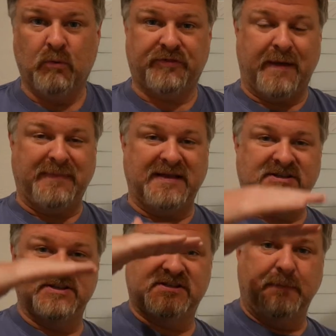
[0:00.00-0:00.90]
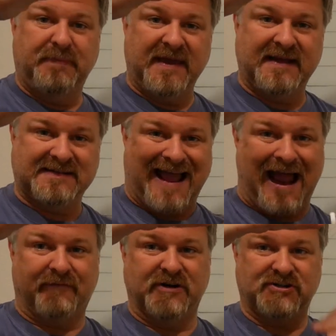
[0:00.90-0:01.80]
What that means is the peak to
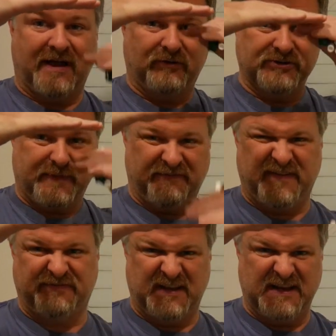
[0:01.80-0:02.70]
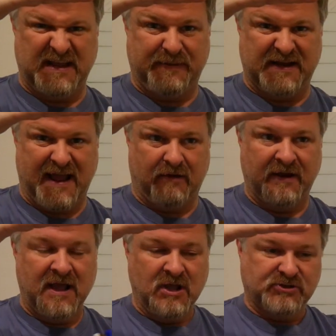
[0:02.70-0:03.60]
average level is about 15 dB down.
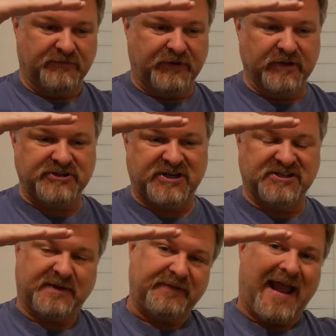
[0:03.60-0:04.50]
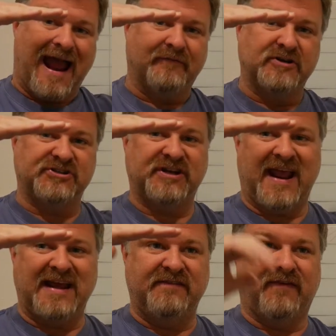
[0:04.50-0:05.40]
So if you're listening to something that averages at
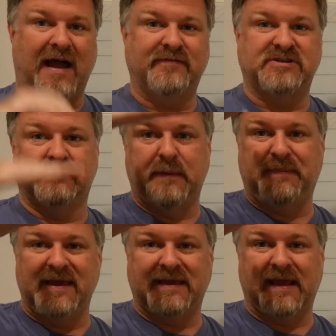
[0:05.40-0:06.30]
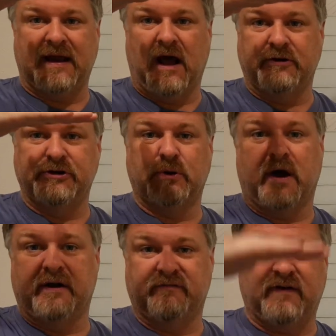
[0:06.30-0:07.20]
85, it's going to be peaking at 100 to
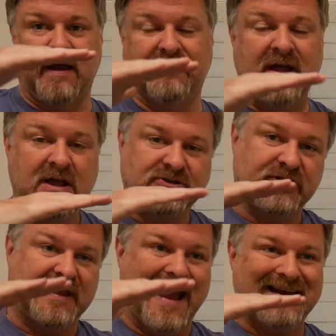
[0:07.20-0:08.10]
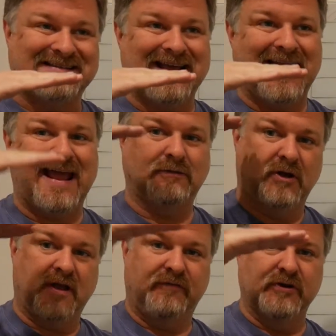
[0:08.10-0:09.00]
105. So they kind of said, hey,
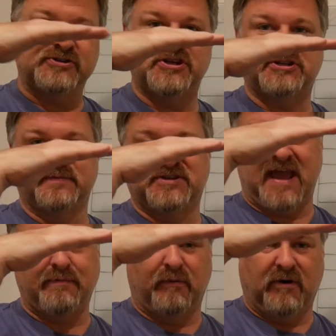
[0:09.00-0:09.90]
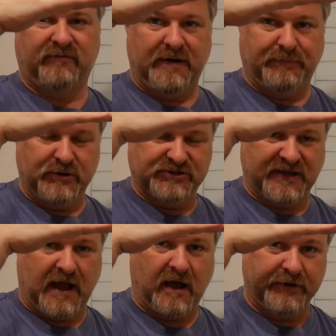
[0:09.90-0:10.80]
look, if your system is capable of
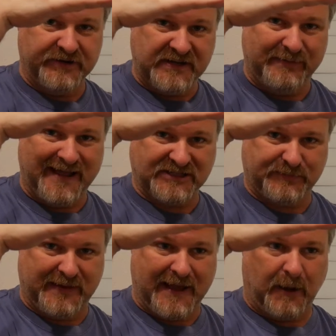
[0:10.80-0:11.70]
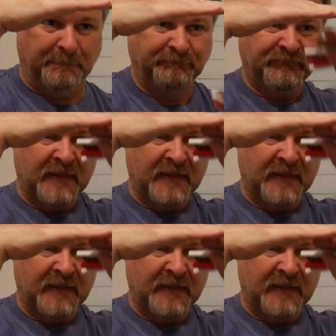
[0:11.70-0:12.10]
reproducing 100 dB SPL,